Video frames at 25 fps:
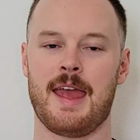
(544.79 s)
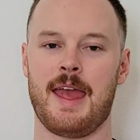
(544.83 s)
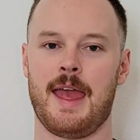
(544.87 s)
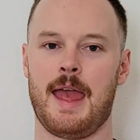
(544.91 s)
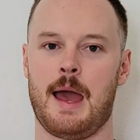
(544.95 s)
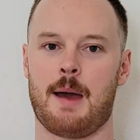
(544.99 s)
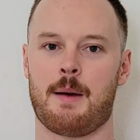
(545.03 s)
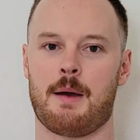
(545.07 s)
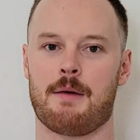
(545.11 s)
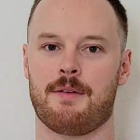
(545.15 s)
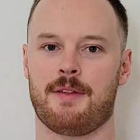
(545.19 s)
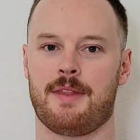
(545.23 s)

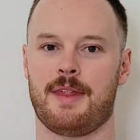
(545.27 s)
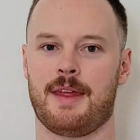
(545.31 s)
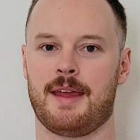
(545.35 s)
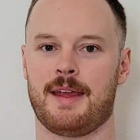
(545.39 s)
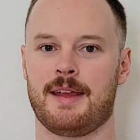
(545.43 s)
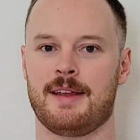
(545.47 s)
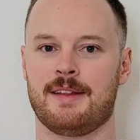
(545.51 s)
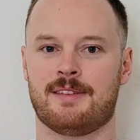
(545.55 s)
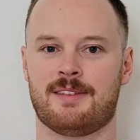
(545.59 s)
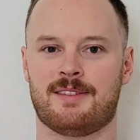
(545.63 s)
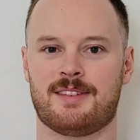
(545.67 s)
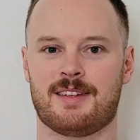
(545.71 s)
However, there
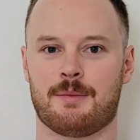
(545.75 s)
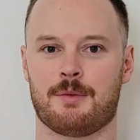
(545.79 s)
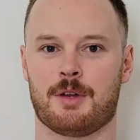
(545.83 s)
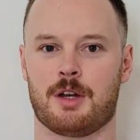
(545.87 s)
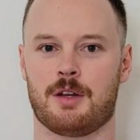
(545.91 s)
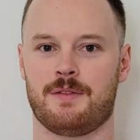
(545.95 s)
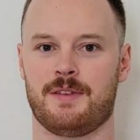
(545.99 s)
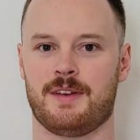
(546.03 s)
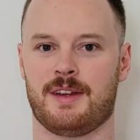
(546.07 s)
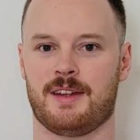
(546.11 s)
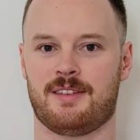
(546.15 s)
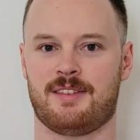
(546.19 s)
is somewhat
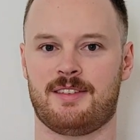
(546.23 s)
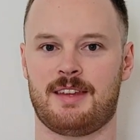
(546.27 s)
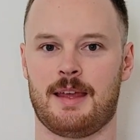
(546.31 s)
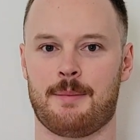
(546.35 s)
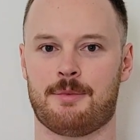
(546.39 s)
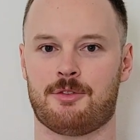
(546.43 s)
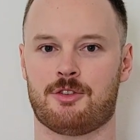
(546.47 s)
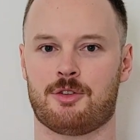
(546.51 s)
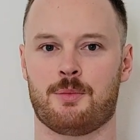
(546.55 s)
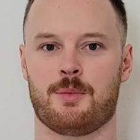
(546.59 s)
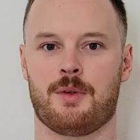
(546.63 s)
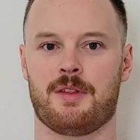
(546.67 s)
of an
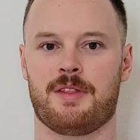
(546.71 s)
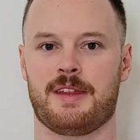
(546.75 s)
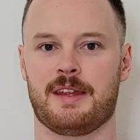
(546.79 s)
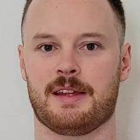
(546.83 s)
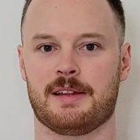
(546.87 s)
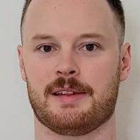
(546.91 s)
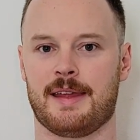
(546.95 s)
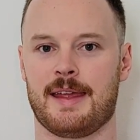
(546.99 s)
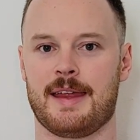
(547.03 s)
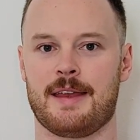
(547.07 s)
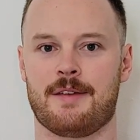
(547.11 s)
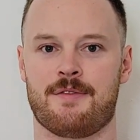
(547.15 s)
exception with the
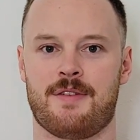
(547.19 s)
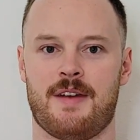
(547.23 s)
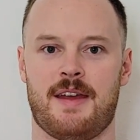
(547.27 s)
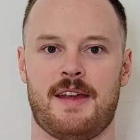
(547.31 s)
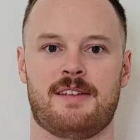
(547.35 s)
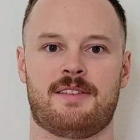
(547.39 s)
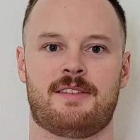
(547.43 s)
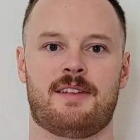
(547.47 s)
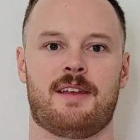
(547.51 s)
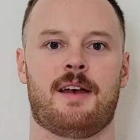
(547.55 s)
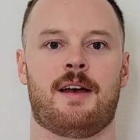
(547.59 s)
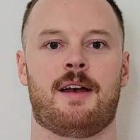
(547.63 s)
elite
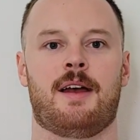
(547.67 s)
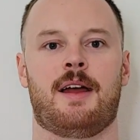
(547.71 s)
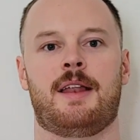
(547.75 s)
visa.